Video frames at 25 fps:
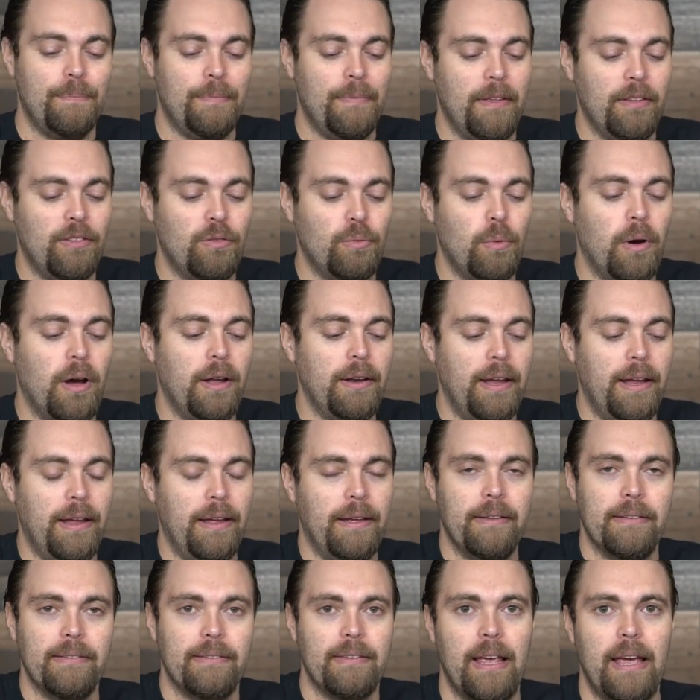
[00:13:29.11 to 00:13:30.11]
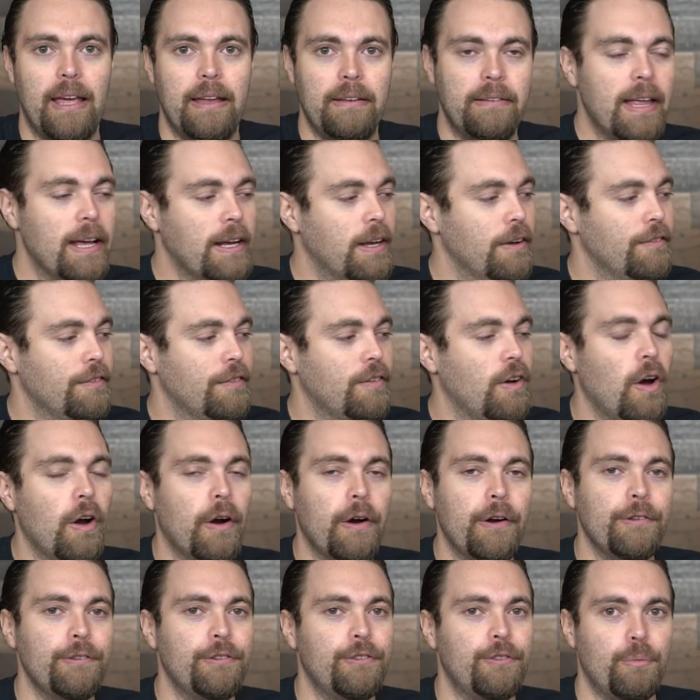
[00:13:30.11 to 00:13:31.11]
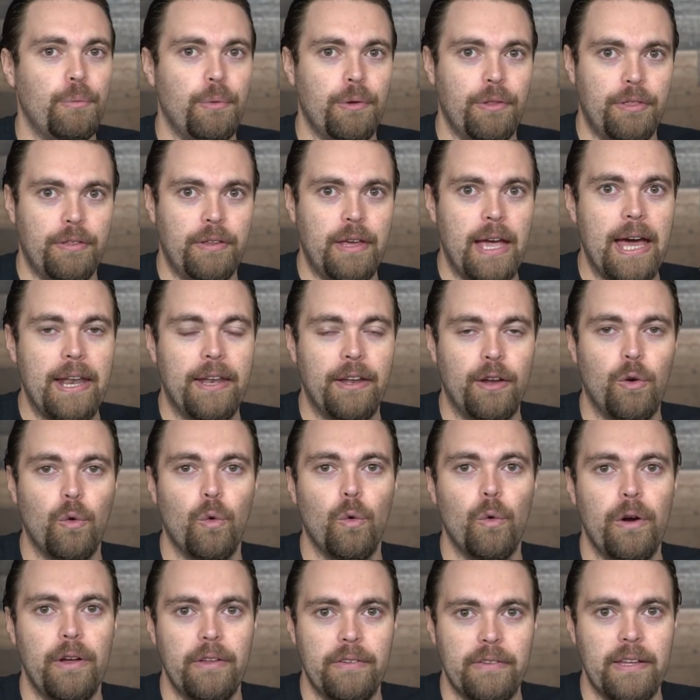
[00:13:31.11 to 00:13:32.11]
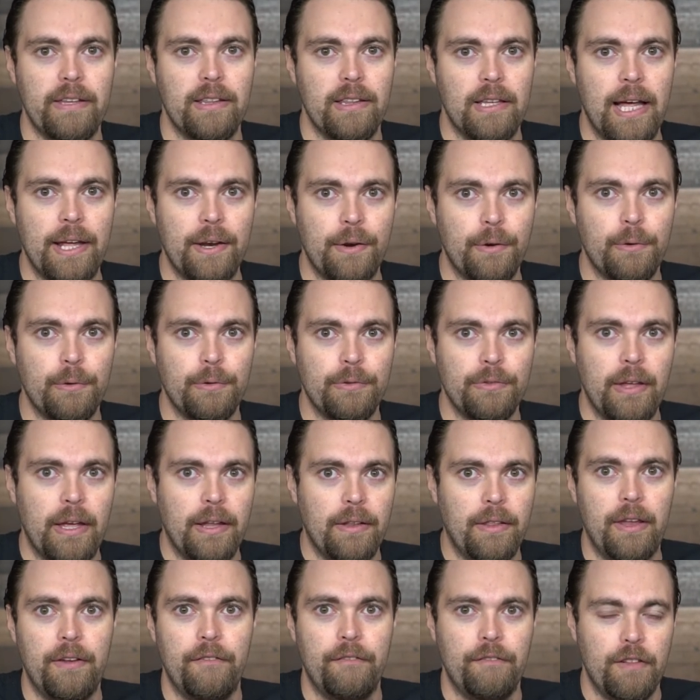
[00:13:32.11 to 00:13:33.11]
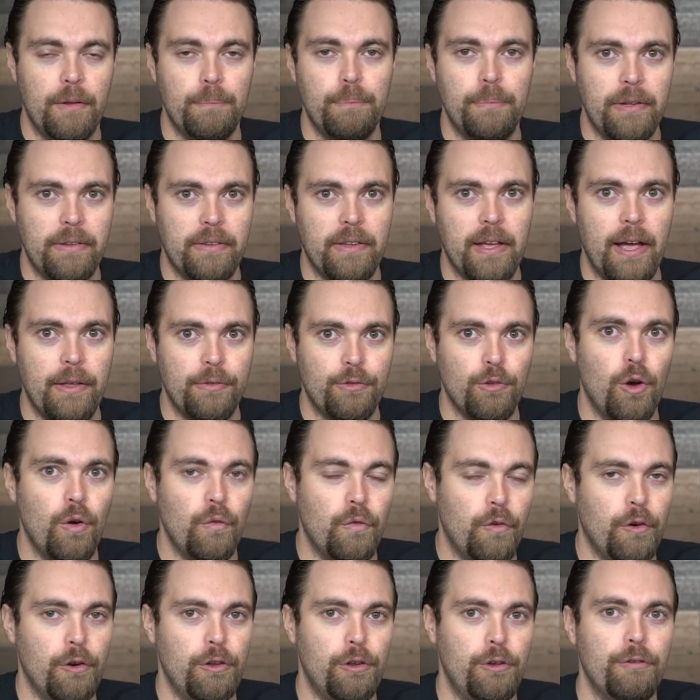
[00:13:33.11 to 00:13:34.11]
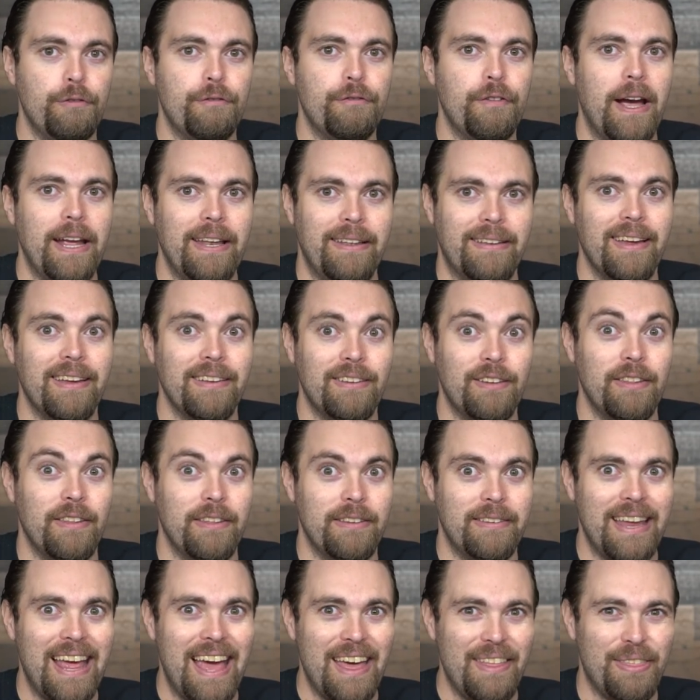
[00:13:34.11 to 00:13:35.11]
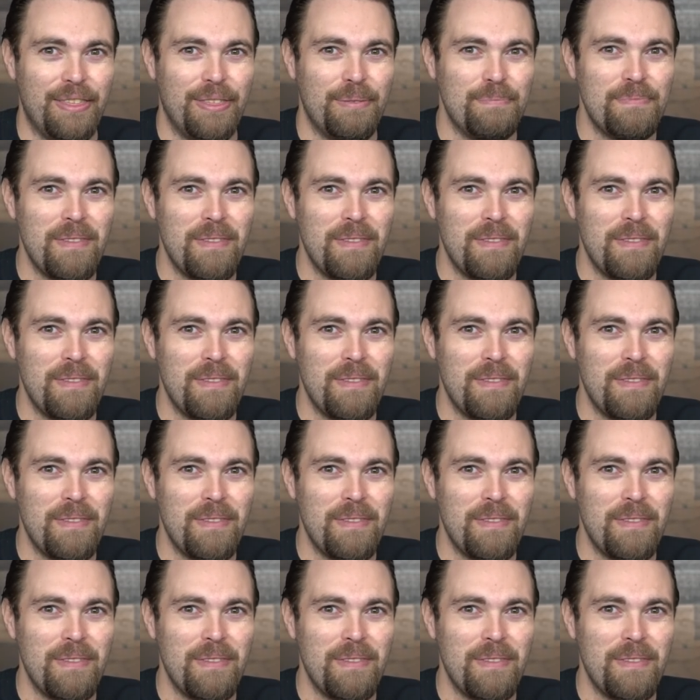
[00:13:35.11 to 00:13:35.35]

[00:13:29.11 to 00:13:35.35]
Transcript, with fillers: This one is a deck of cards with categories and letters, and they flip these guys over and you fight to the death